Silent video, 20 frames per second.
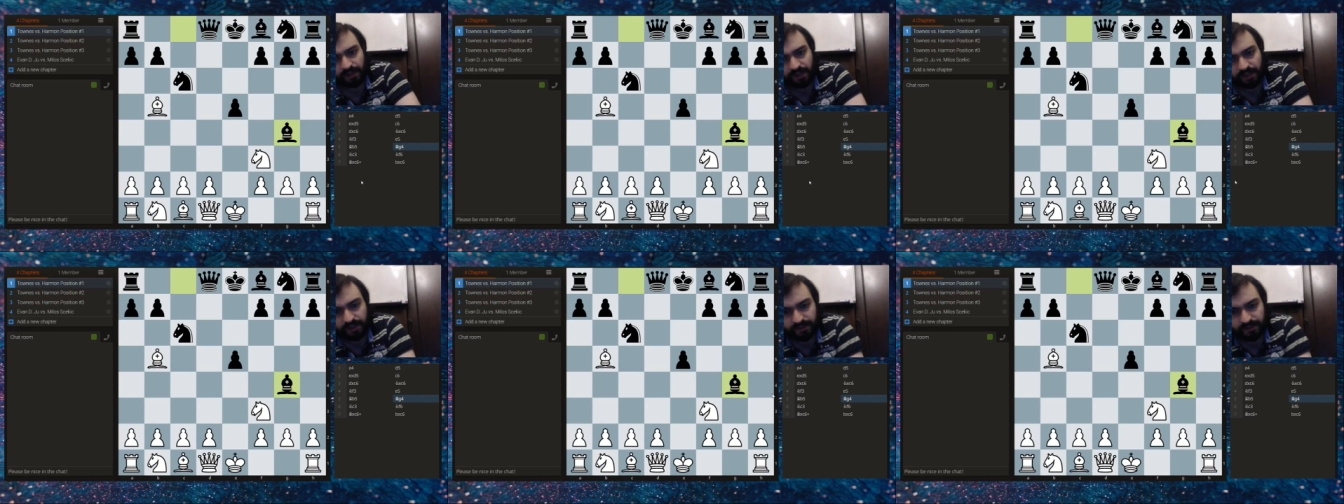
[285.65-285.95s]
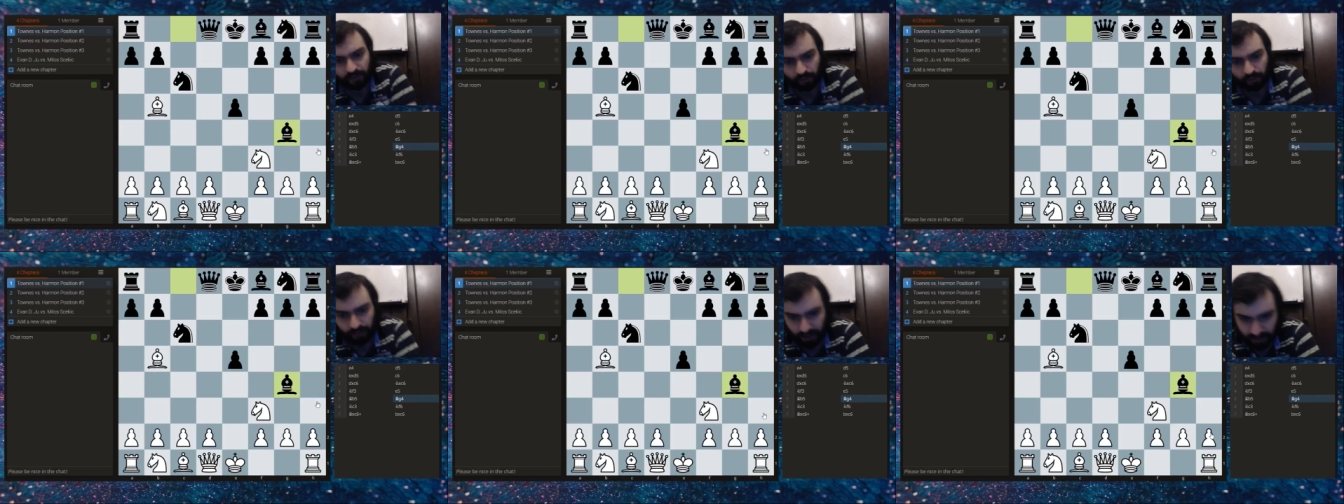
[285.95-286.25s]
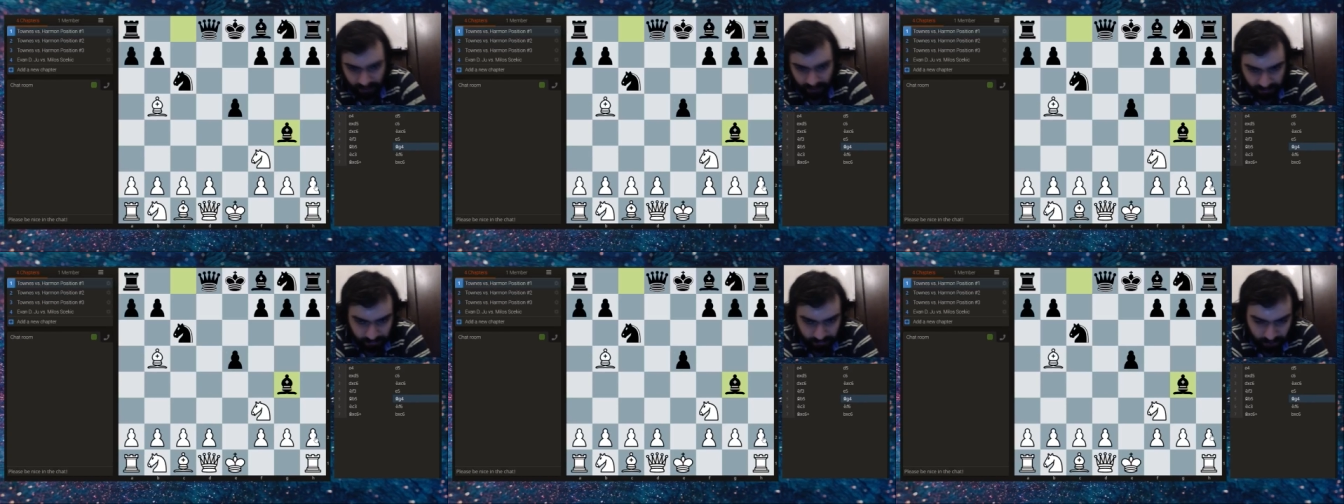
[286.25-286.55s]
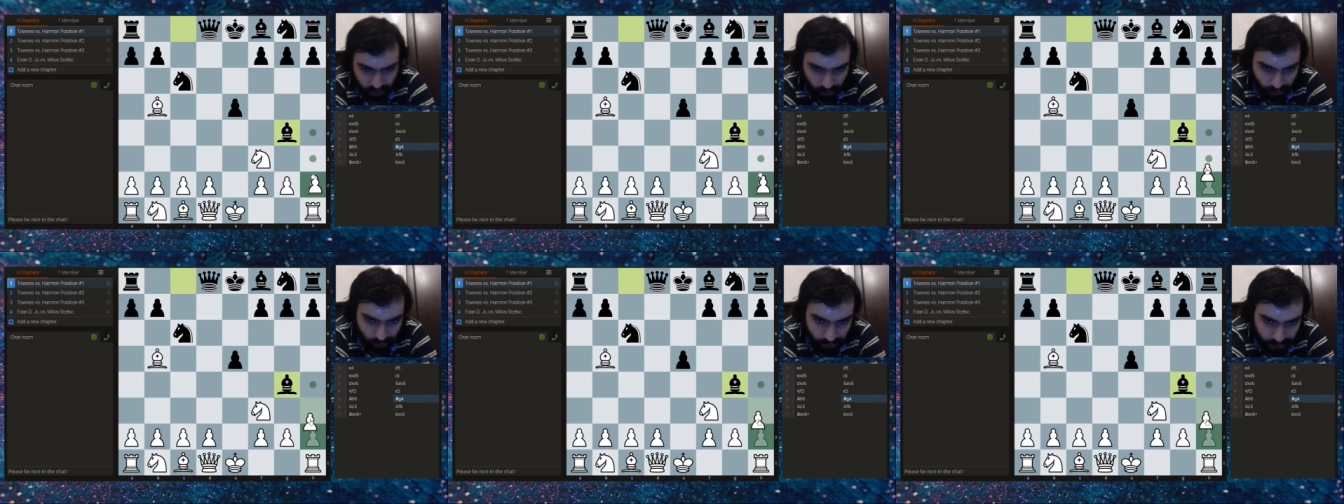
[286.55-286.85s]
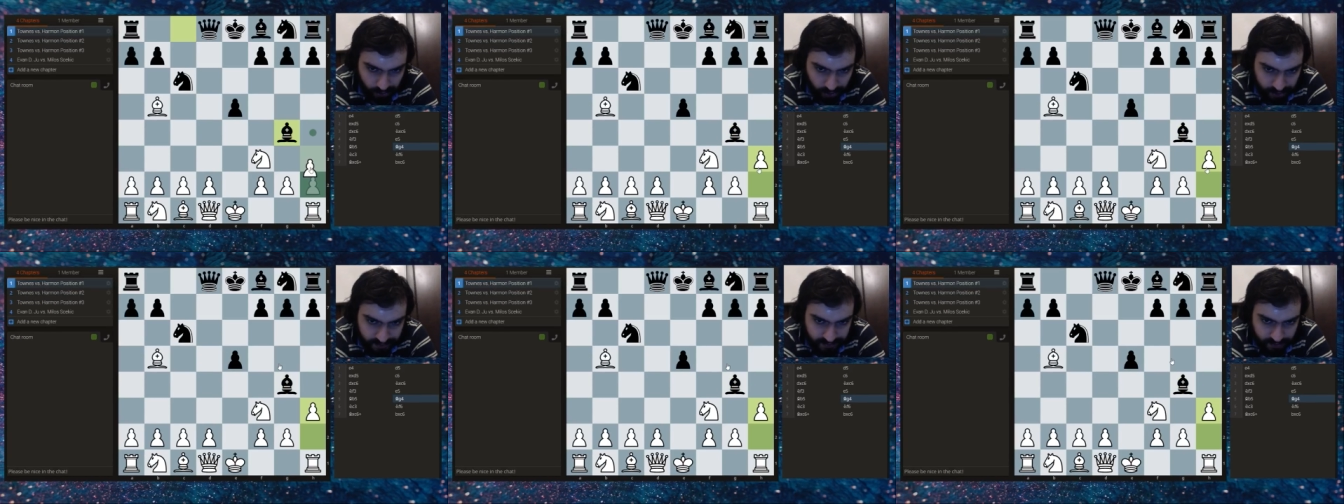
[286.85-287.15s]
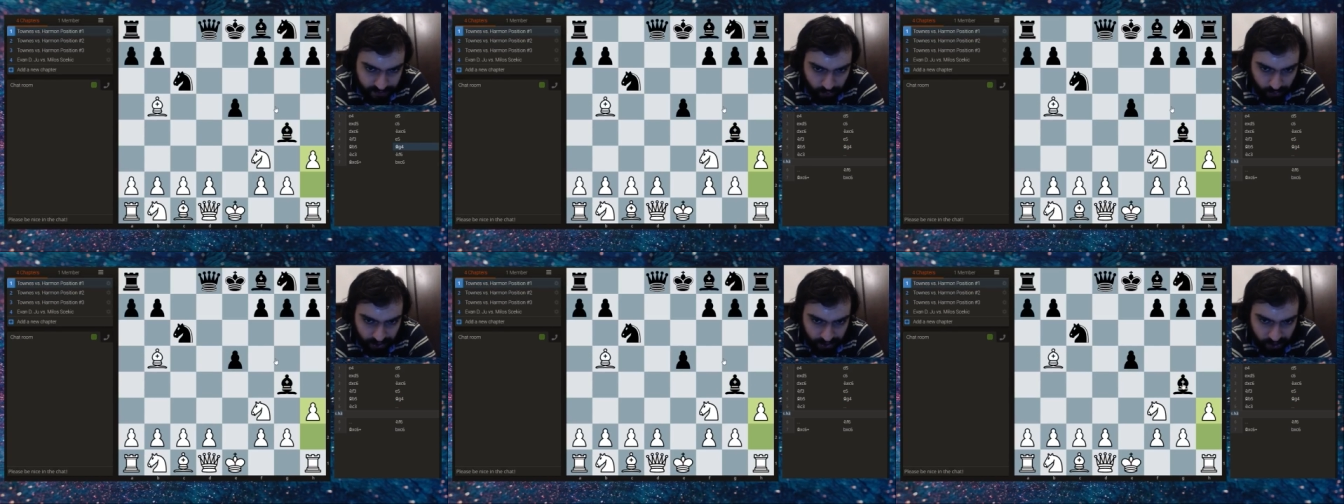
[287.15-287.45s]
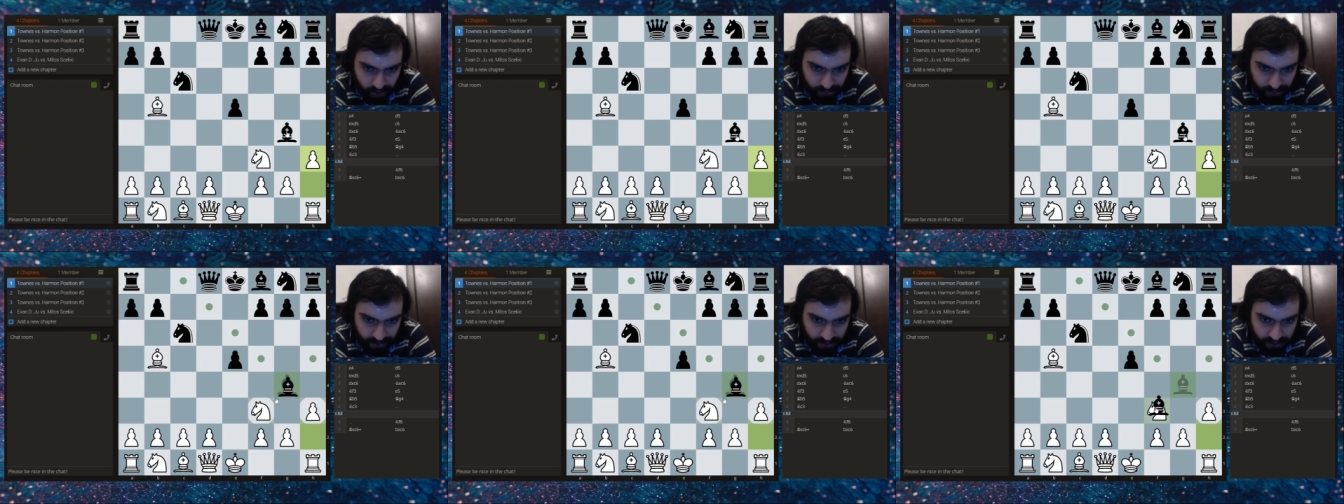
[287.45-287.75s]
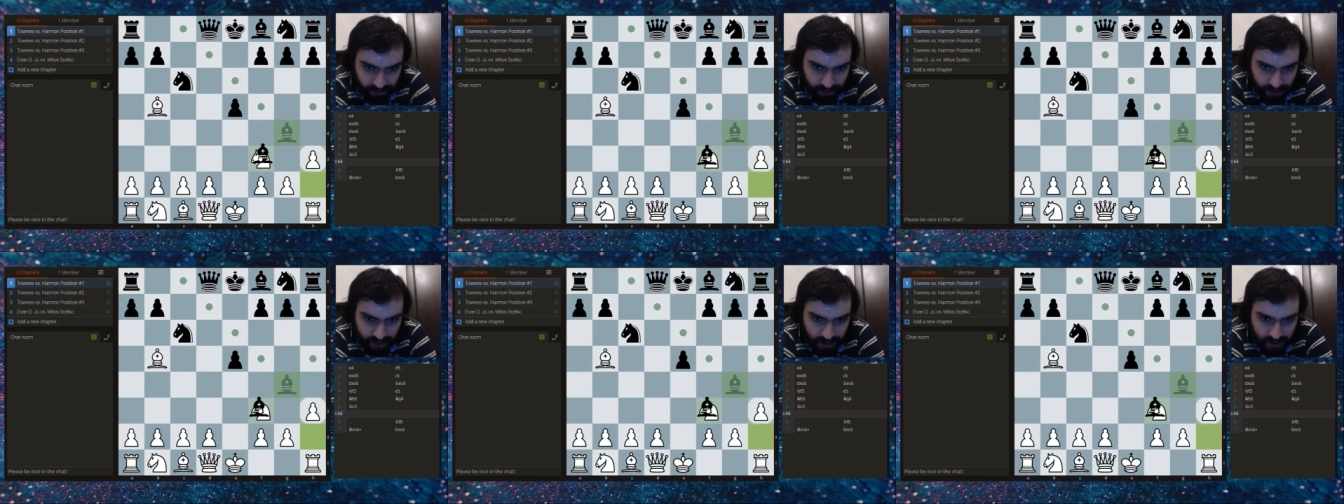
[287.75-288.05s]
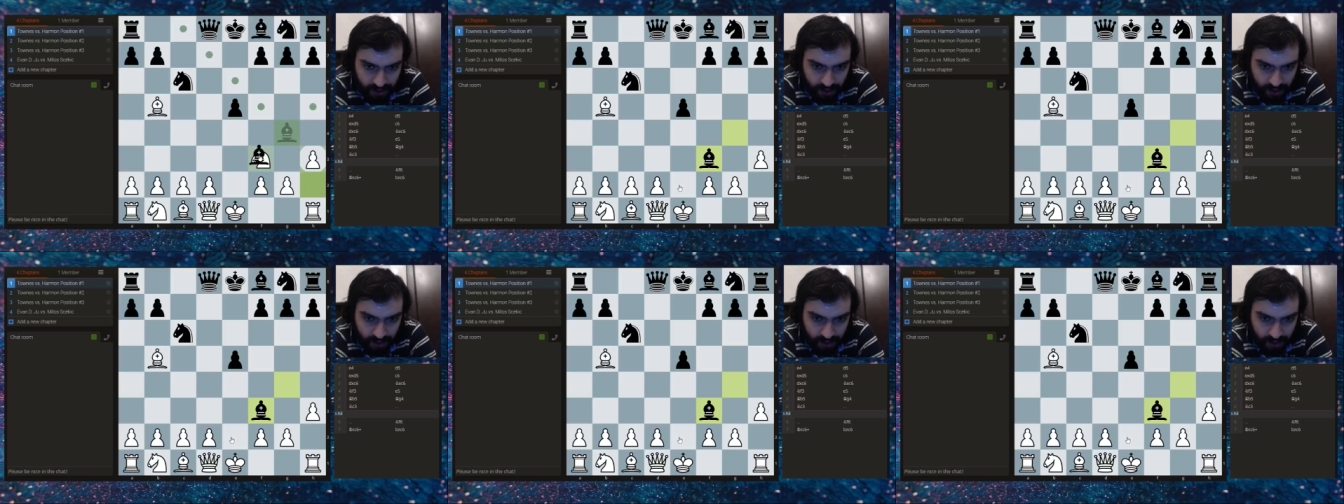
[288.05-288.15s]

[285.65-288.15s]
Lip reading: So let me show you guys. So h3,